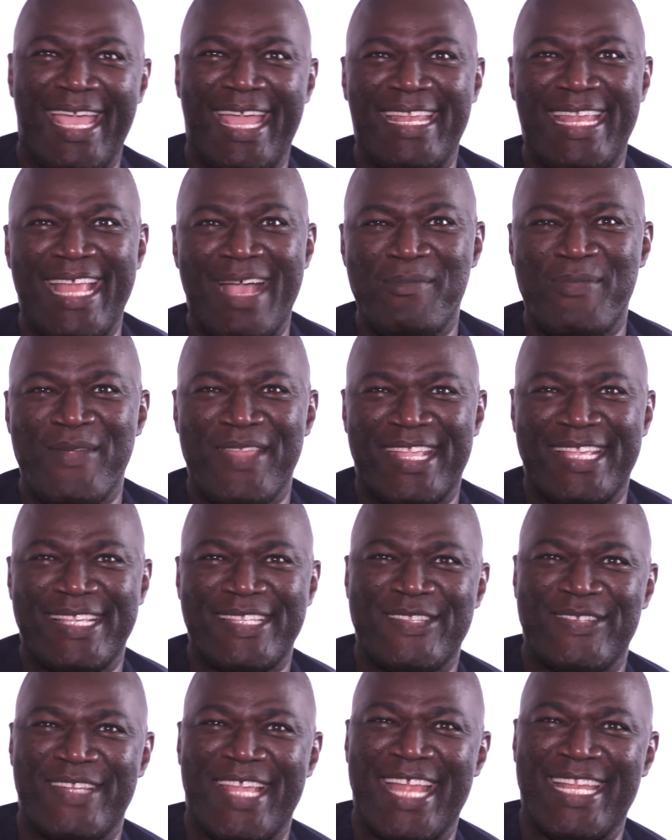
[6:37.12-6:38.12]
And that brings us
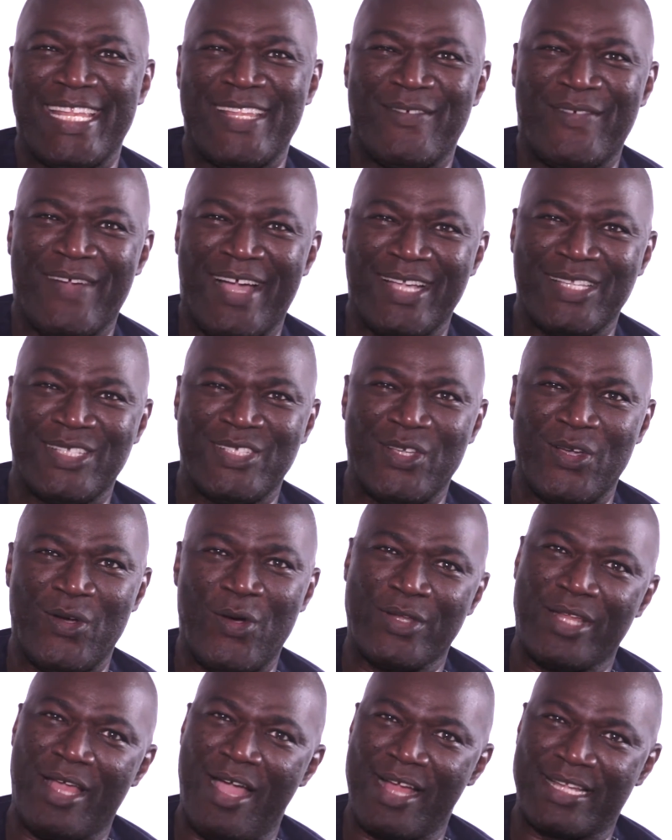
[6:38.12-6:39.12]
to the end of our
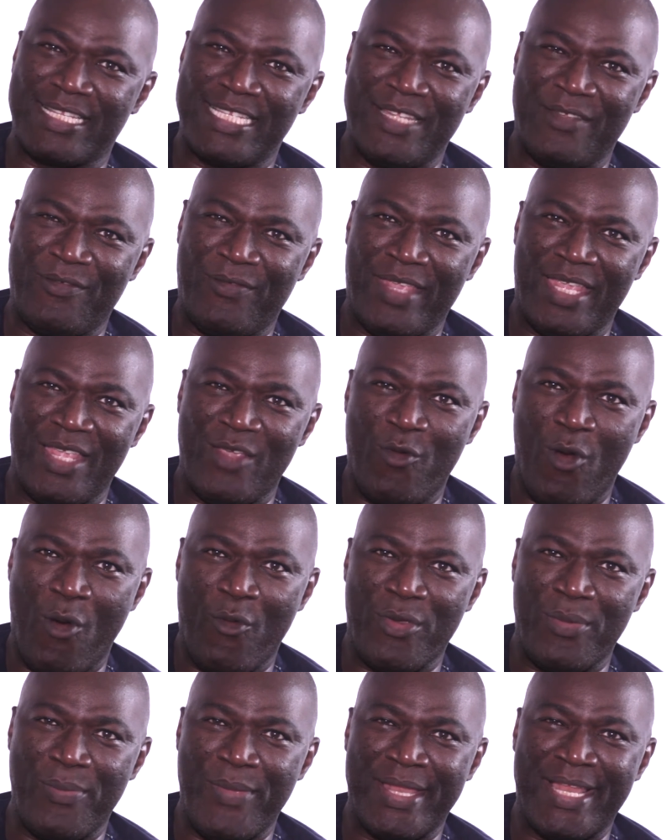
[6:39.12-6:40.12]
show on ARC TV, where
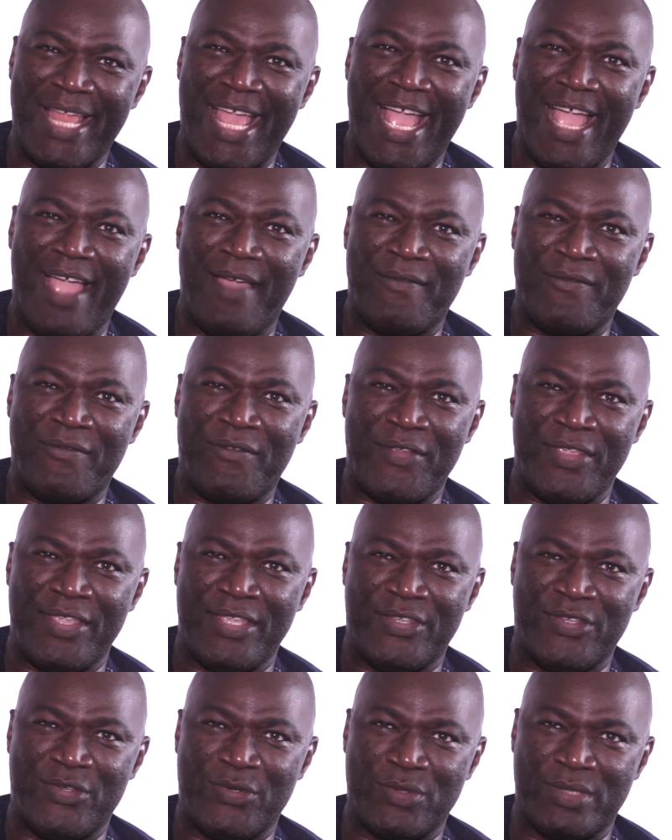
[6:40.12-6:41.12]
we meet
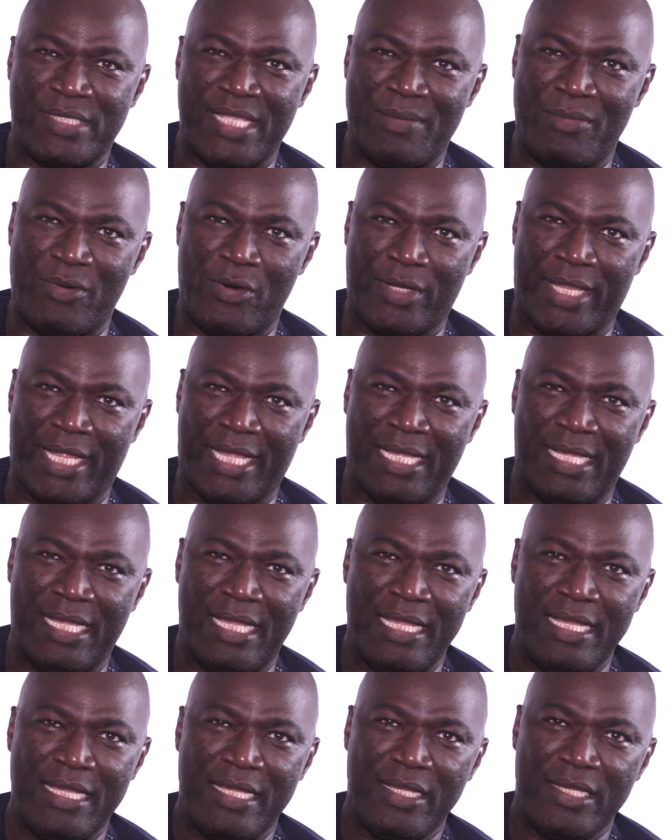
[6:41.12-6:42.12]
every Tuesday morning
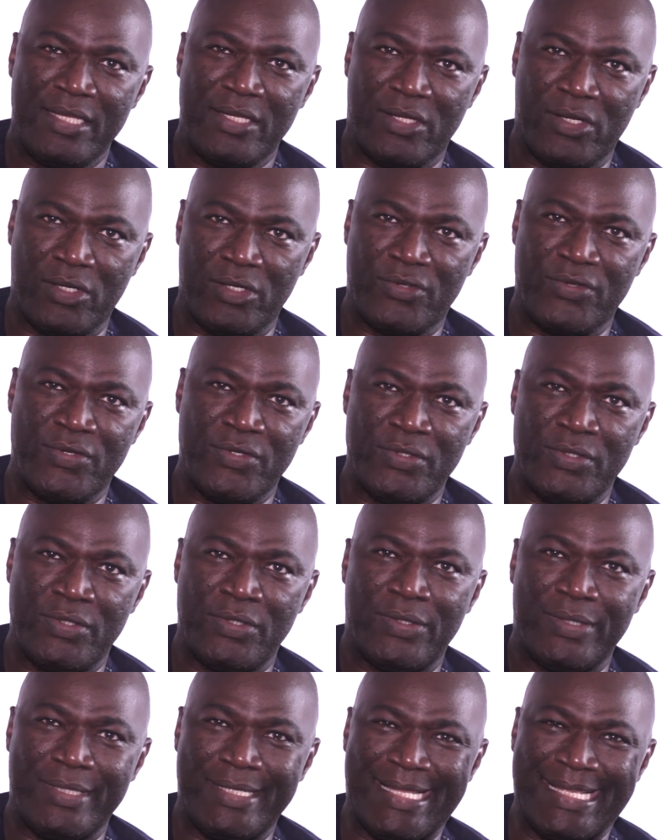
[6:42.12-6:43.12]
to go
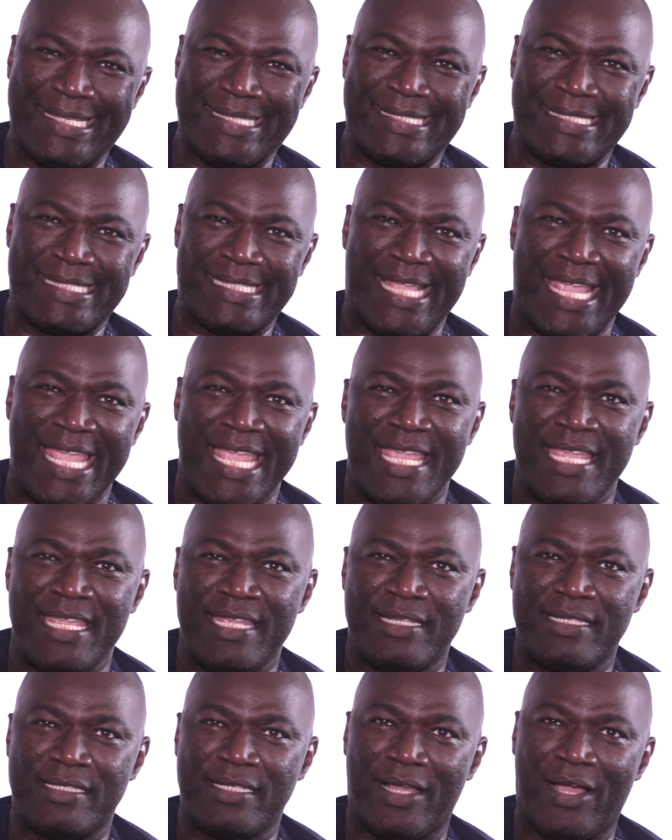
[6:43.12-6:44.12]
through the
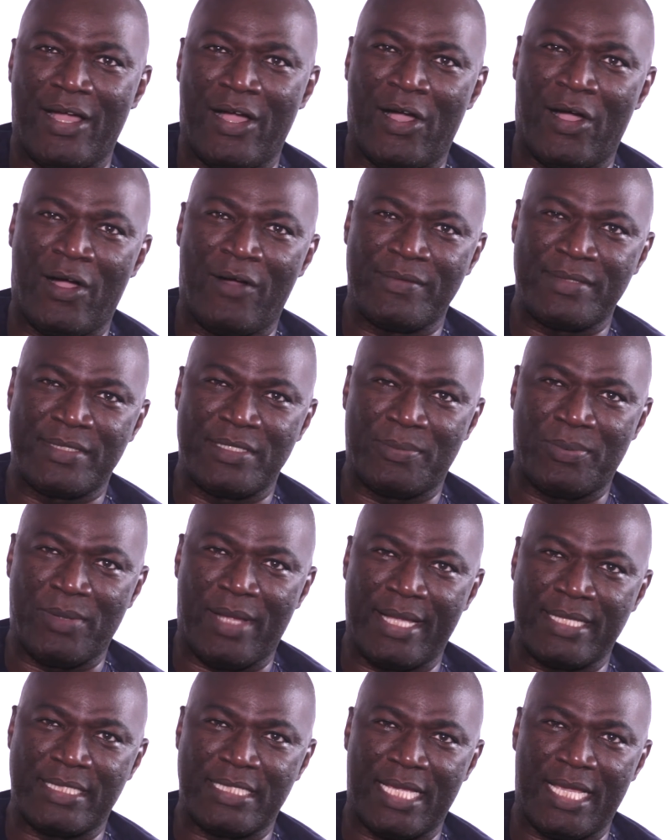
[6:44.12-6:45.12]
state of
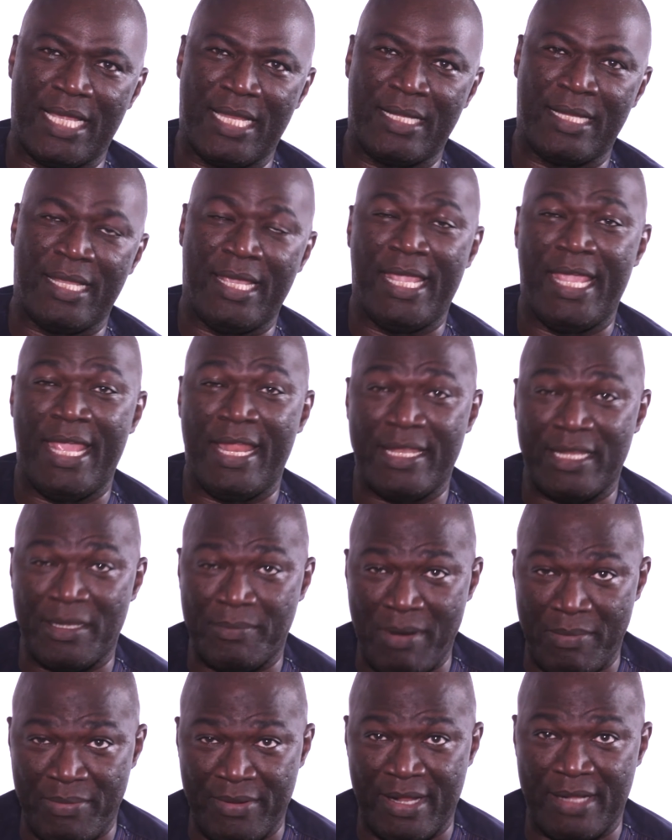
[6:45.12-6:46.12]
supply chain in the
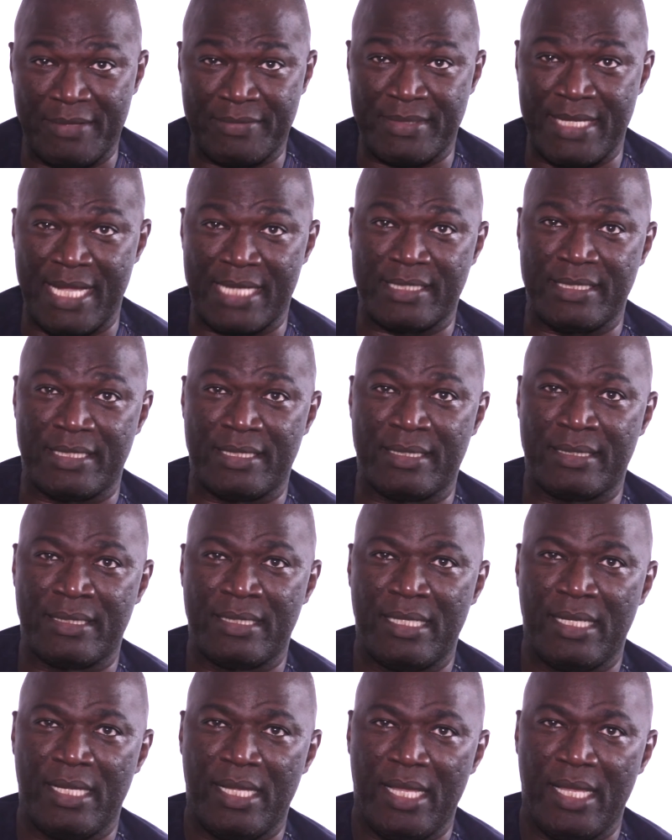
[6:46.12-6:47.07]
public health sector